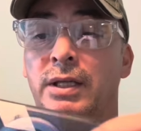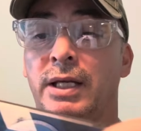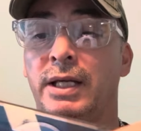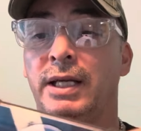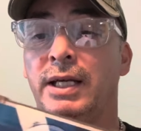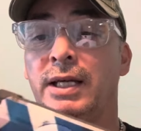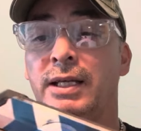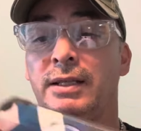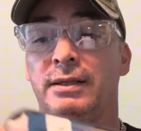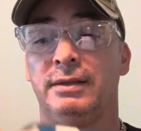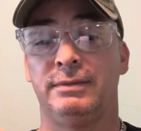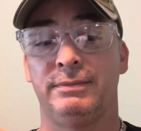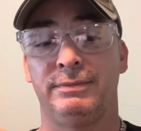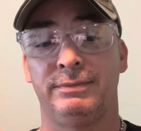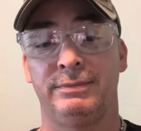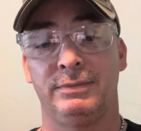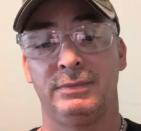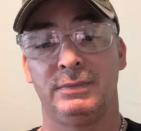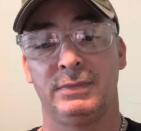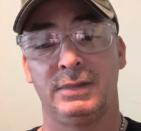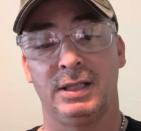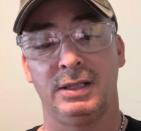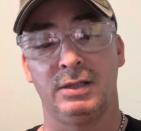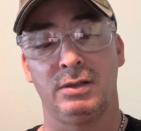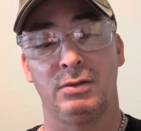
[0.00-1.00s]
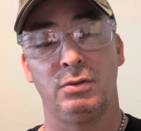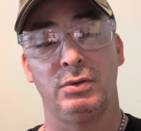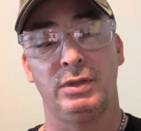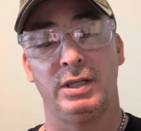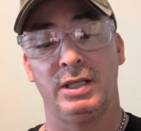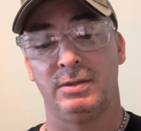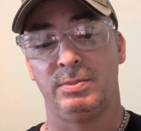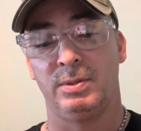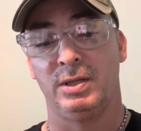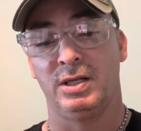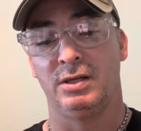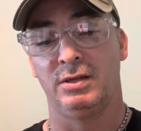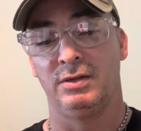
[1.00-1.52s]
And kind of cool this,
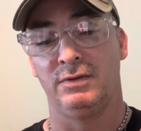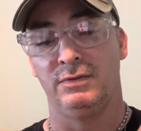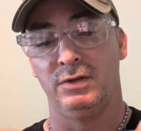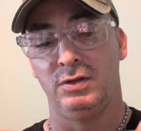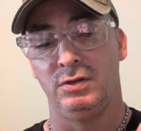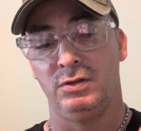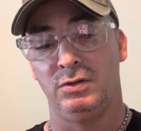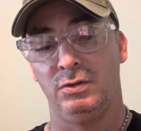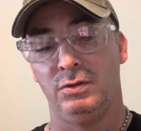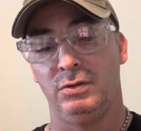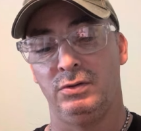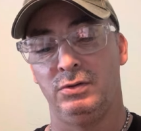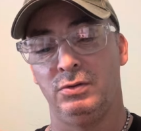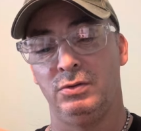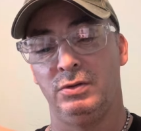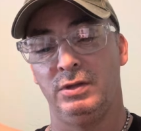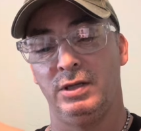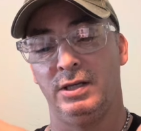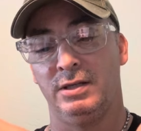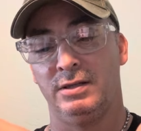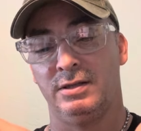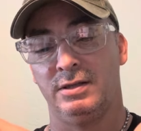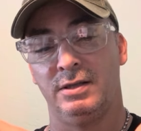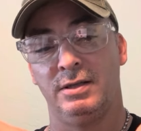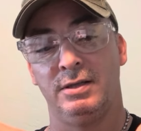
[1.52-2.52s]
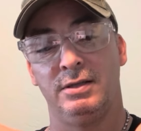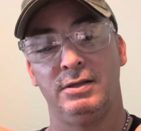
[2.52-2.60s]
because if you do this,